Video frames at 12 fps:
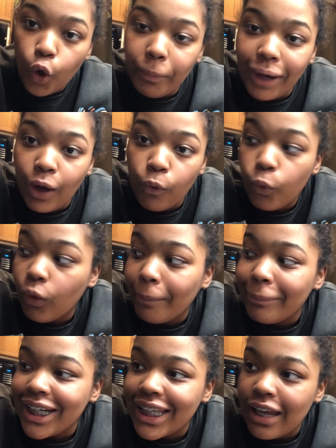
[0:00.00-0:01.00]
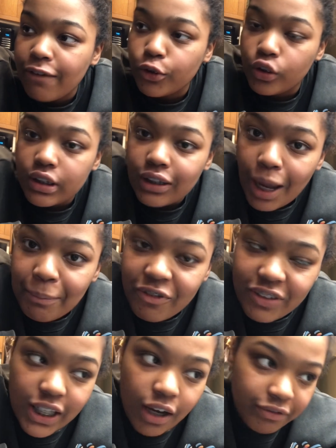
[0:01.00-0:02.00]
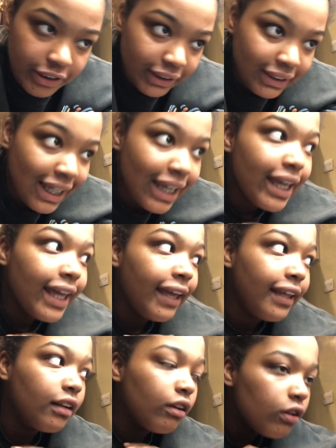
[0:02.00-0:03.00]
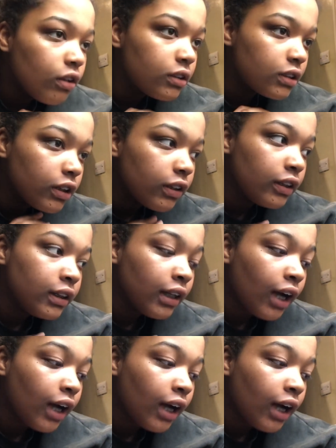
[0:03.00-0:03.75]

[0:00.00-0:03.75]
about 1 minute left on the timer for the oven. It looks good.